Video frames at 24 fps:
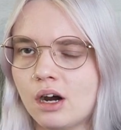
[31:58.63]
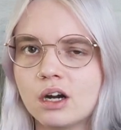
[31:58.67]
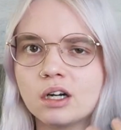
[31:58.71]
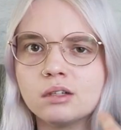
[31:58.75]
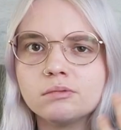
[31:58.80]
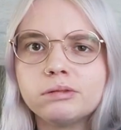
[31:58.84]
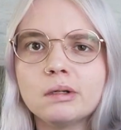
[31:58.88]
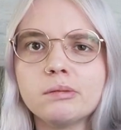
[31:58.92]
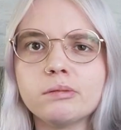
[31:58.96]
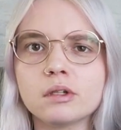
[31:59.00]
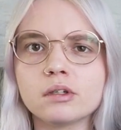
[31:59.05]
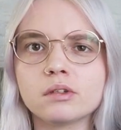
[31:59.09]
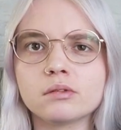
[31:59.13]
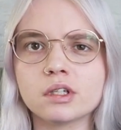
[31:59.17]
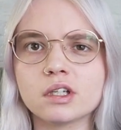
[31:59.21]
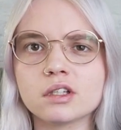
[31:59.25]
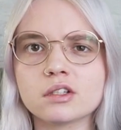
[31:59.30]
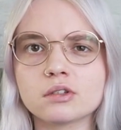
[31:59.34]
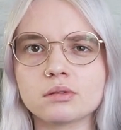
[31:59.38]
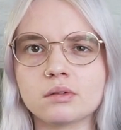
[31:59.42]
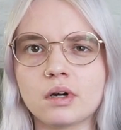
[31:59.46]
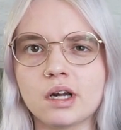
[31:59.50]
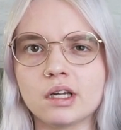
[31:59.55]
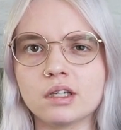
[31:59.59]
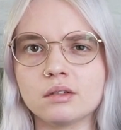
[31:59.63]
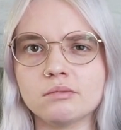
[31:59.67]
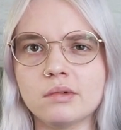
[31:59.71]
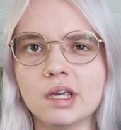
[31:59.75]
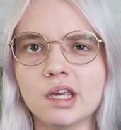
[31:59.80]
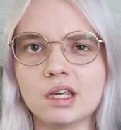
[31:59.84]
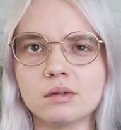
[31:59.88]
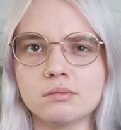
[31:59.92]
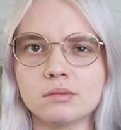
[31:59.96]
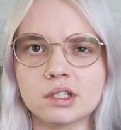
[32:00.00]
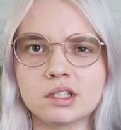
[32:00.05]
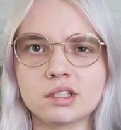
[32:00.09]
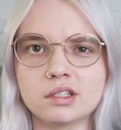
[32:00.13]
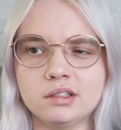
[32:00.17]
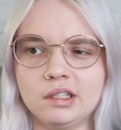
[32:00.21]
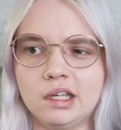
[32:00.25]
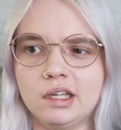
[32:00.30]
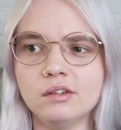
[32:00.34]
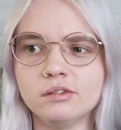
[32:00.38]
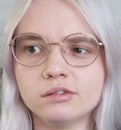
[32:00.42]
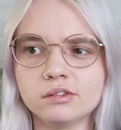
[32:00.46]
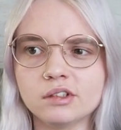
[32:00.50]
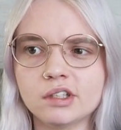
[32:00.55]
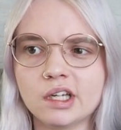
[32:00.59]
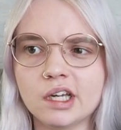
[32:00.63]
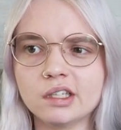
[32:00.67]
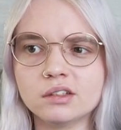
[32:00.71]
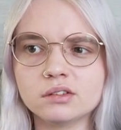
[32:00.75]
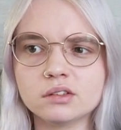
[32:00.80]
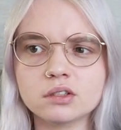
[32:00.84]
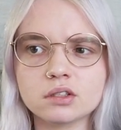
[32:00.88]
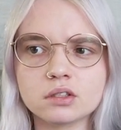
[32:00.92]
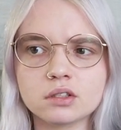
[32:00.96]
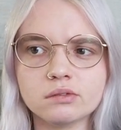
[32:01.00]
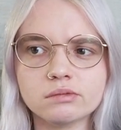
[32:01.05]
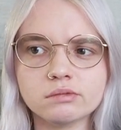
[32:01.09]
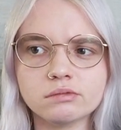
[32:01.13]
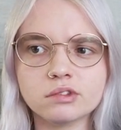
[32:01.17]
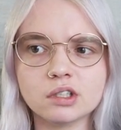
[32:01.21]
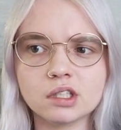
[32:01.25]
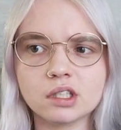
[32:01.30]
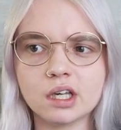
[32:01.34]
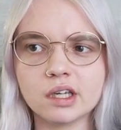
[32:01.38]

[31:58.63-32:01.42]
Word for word: aren't people gonna try to make him a slave again or something